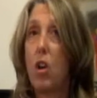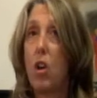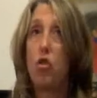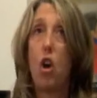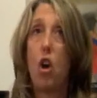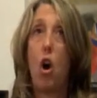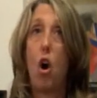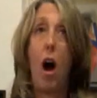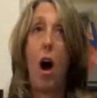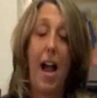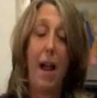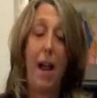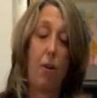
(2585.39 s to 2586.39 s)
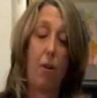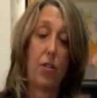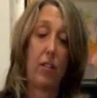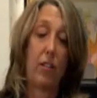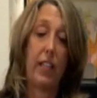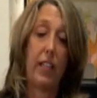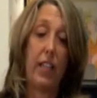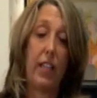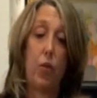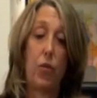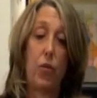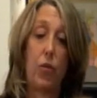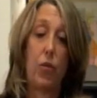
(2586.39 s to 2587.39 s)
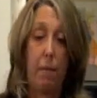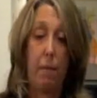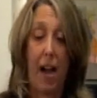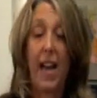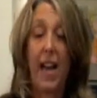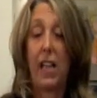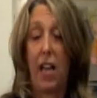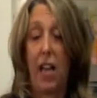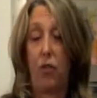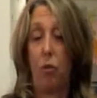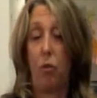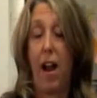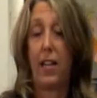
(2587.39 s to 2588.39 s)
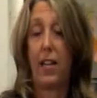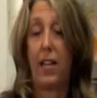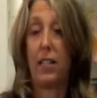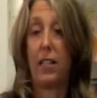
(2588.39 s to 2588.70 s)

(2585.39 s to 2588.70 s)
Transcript: So I personally used to, in my classroom practice,